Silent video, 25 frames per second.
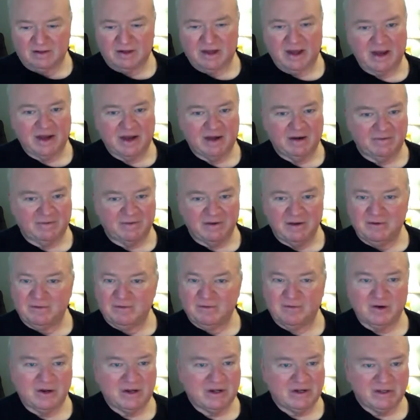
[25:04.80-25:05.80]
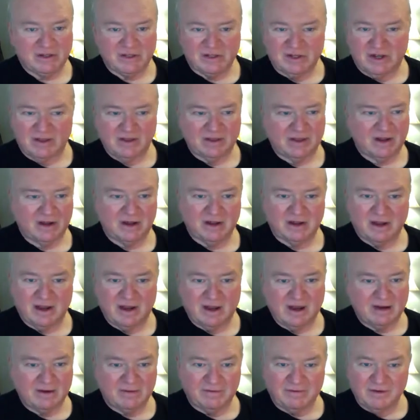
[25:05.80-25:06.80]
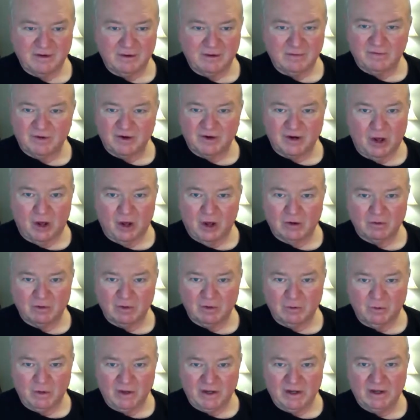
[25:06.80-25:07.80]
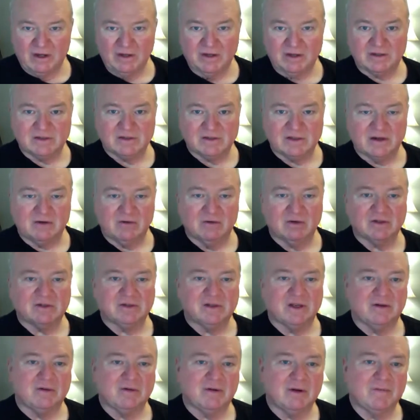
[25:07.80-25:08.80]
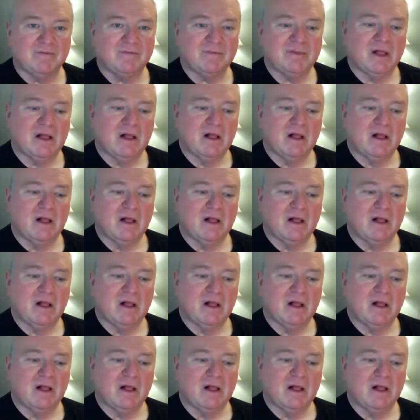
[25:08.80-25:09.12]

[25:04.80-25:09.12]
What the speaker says: can of film for it, just like they had a can of film for Gone with the Wind, et cetera, et cetera.